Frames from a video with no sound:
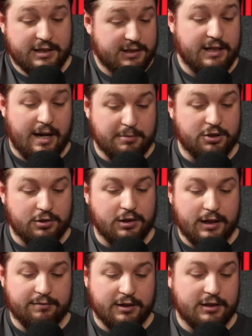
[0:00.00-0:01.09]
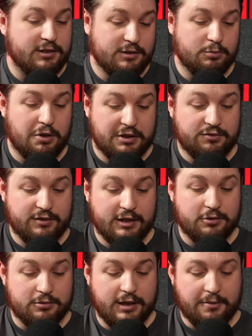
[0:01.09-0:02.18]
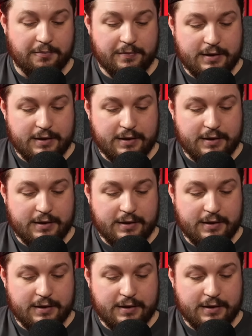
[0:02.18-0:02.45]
because it can be done on a Land Raider because it's a World Eaters vehicle, yeah.